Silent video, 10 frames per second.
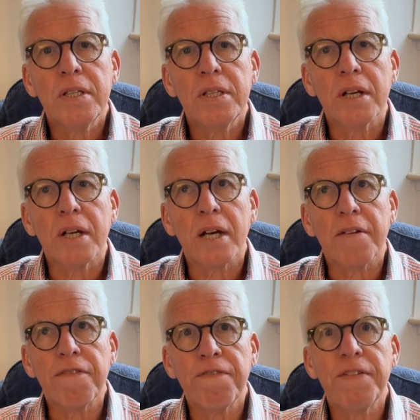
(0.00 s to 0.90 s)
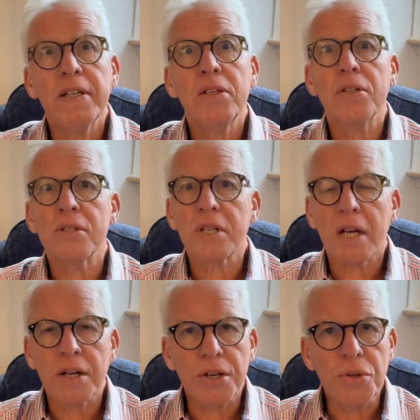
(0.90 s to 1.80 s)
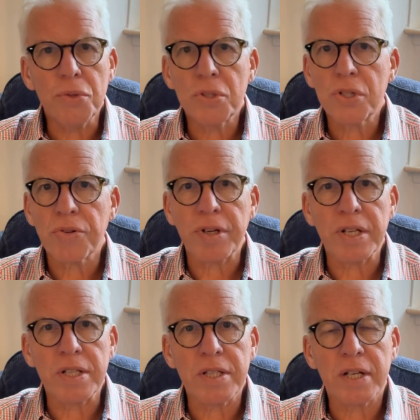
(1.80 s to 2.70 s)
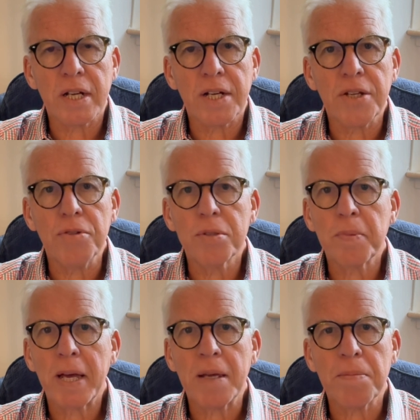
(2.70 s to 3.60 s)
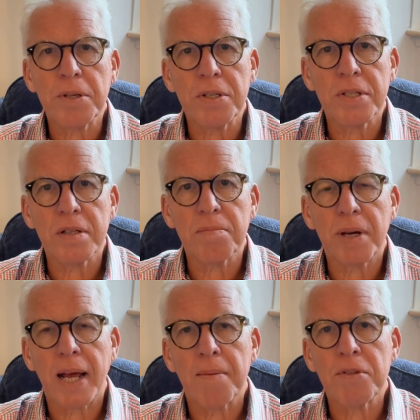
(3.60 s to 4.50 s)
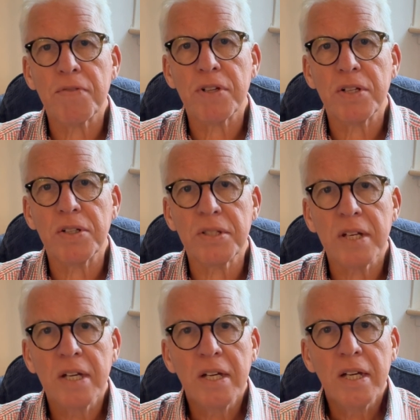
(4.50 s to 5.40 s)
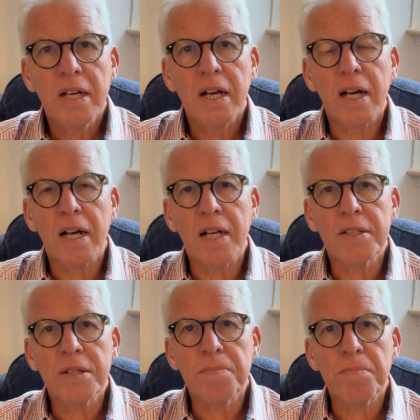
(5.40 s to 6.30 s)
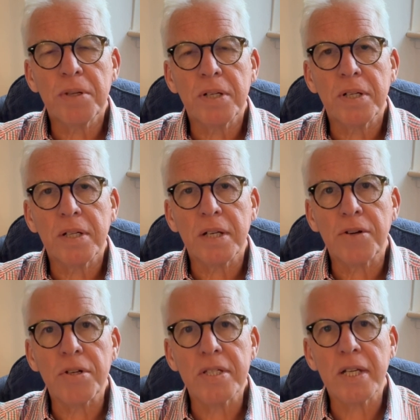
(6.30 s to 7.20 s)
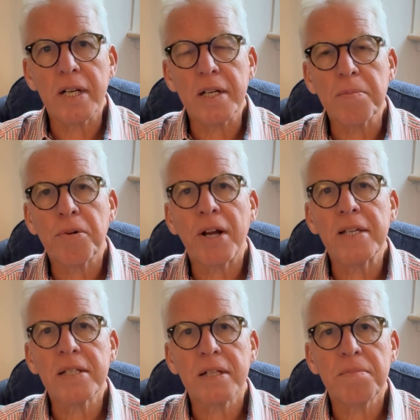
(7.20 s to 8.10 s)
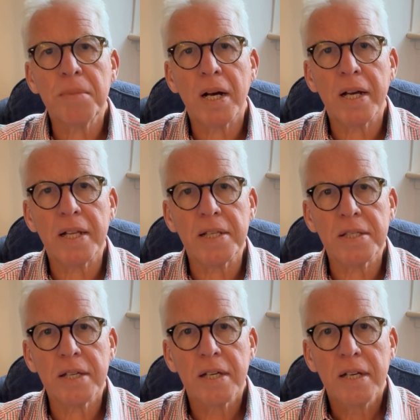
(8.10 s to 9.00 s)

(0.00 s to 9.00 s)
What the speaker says: that kind of fills our news screens and our newspapers, and perhaps fills our increasingly depressed minds.